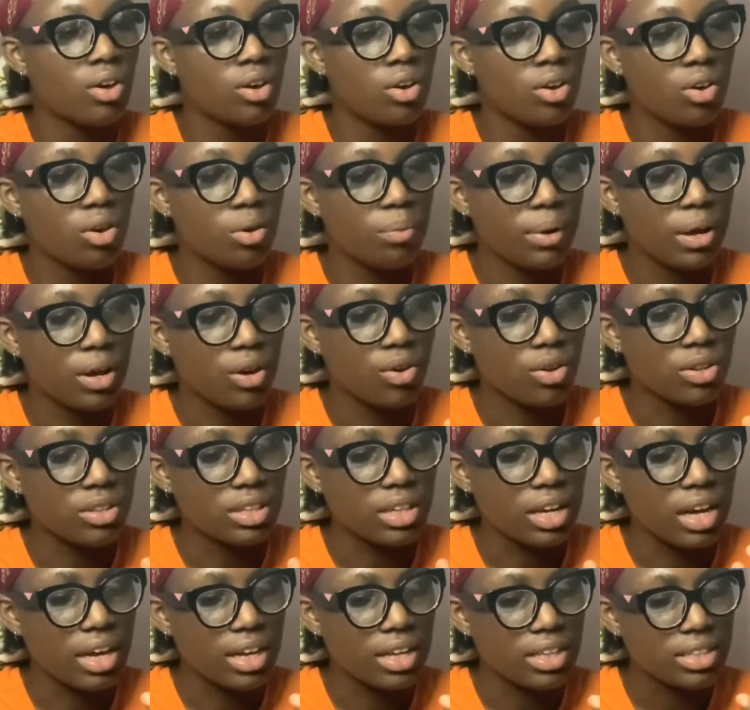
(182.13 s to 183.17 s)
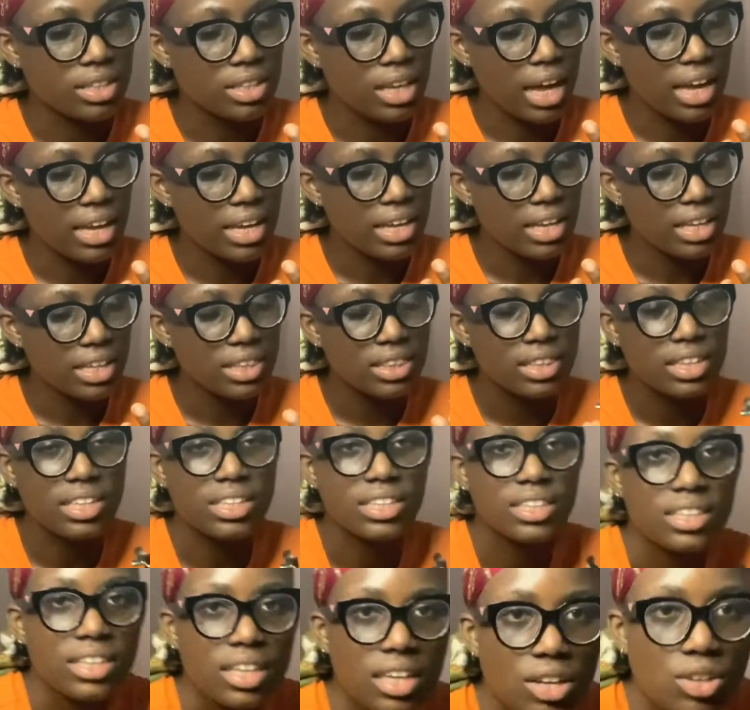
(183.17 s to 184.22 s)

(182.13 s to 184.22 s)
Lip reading: Oh my god, guys, I hate this thing